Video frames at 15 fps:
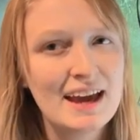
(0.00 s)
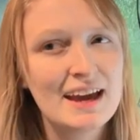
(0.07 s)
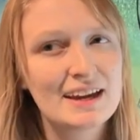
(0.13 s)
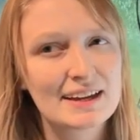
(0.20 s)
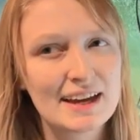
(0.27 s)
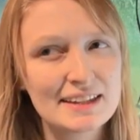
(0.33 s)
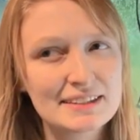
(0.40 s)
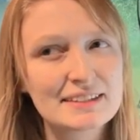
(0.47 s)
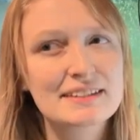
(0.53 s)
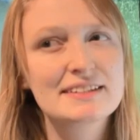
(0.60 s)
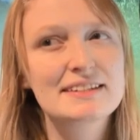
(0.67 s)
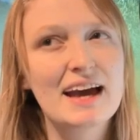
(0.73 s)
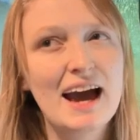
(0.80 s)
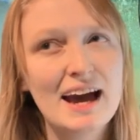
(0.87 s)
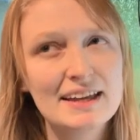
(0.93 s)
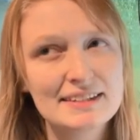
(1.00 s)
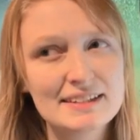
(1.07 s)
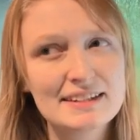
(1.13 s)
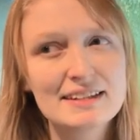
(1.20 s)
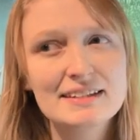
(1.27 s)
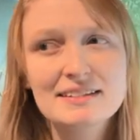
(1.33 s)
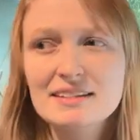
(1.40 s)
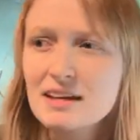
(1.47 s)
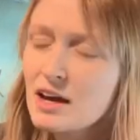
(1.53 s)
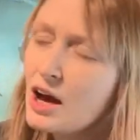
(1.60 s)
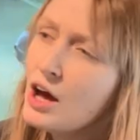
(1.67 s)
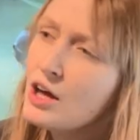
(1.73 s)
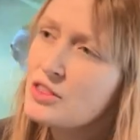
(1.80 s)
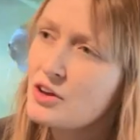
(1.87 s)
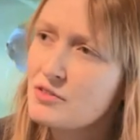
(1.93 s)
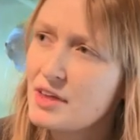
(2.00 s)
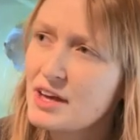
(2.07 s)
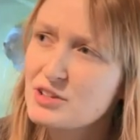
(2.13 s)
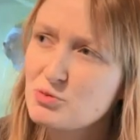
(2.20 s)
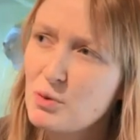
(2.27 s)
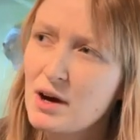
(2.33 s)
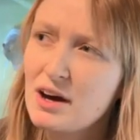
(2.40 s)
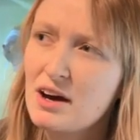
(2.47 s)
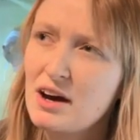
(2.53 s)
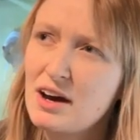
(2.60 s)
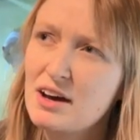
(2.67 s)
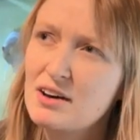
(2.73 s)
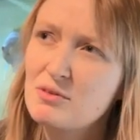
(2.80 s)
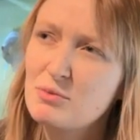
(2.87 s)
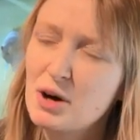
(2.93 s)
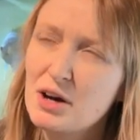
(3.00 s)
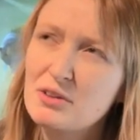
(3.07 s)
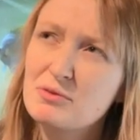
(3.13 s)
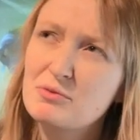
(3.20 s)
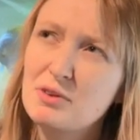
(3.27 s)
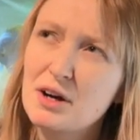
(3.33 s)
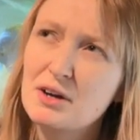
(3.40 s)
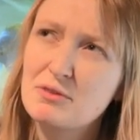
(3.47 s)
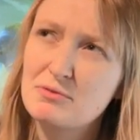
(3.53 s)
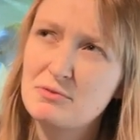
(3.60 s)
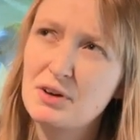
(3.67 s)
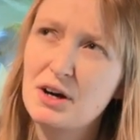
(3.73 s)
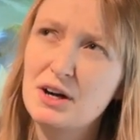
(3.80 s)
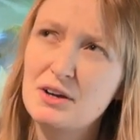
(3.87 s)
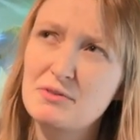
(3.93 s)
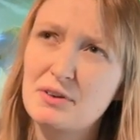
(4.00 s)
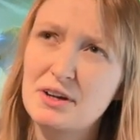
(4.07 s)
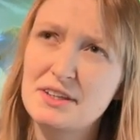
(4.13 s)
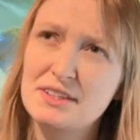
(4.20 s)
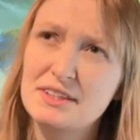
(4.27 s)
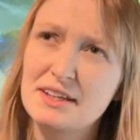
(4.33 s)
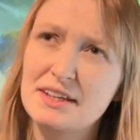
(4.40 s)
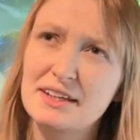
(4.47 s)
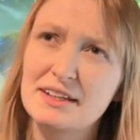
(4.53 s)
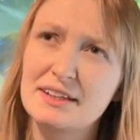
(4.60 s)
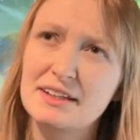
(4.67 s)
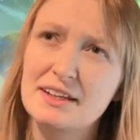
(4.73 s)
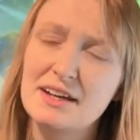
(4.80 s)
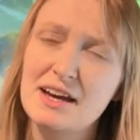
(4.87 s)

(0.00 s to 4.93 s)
Acanthicus adenis, no, that's 155, I think.